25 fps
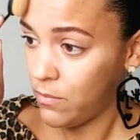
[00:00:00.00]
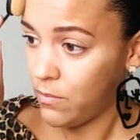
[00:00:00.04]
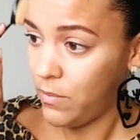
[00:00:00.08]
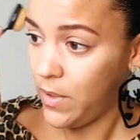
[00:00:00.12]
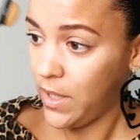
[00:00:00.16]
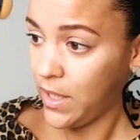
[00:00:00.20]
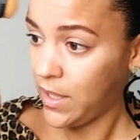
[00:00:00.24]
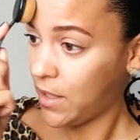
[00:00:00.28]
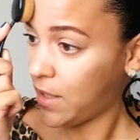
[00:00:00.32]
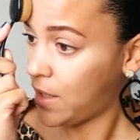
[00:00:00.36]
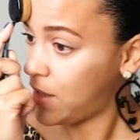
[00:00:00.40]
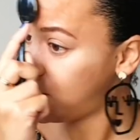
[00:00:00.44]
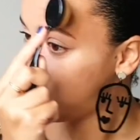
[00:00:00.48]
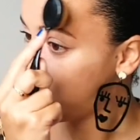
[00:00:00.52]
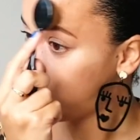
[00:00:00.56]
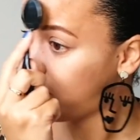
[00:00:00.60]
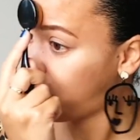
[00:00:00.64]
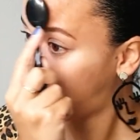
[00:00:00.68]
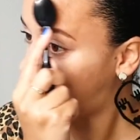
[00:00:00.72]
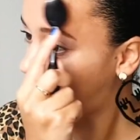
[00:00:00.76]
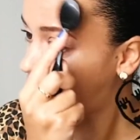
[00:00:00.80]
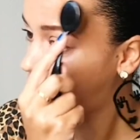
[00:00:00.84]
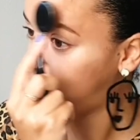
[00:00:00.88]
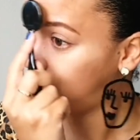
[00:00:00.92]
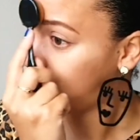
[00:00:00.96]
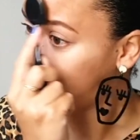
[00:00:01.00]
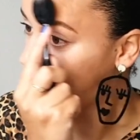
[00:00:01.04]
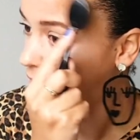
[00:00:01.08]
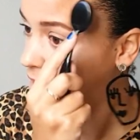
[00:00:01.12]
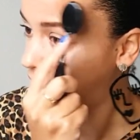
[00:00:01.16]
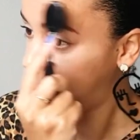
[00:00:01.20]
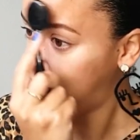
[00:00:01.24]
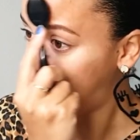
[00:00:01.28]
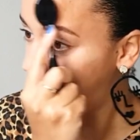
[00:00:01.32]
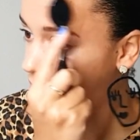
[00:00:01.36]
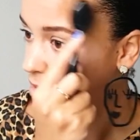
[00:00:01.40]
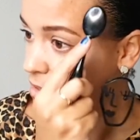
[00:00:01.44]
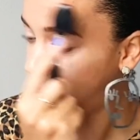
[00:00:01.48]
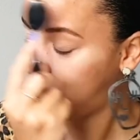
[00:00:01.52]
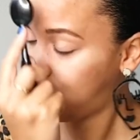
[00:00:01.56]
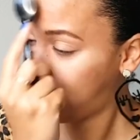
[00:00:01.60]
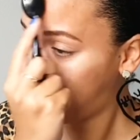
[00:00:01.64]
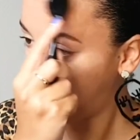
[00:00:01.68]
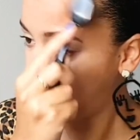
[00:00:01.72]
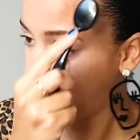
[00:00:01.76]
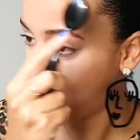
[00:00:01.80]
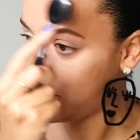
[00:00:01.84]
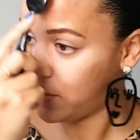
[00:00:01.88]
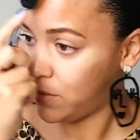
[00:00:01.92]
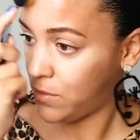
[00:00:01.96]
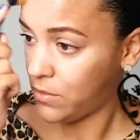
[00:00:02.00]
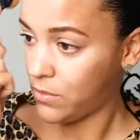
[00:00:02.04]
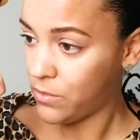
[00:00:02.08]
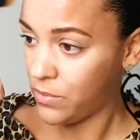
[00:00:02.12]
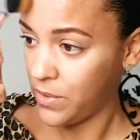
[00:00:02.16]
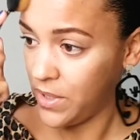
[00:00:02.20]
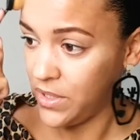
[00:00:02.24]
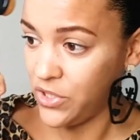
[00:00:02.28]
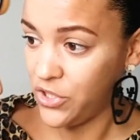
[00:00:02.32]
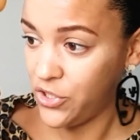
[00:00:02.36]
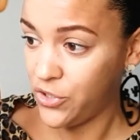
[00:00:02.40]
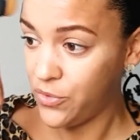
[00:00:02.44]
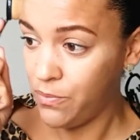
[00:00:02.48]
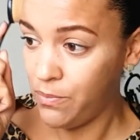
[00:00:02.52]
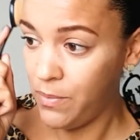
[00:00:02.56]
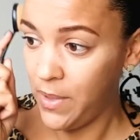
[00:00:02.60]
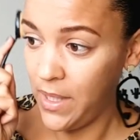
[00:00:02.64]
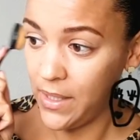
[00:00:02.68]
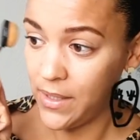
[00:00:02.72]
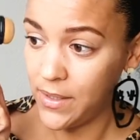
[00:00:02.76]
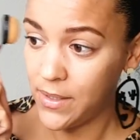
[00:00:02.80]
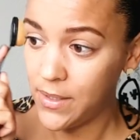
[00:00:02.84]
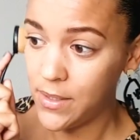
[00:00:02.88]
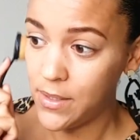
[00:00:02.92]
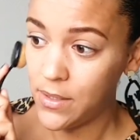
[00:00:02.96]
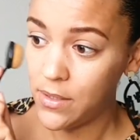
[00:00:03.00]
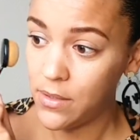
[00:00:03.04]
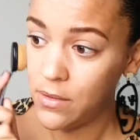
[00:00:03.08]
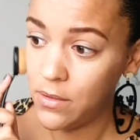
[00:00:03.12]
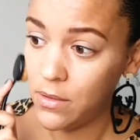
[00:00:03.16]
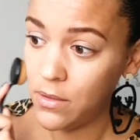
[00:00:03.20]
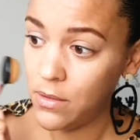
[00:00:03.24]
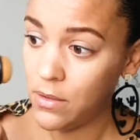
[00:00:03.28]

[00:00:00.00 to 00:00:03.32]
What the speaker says: because of this rich mix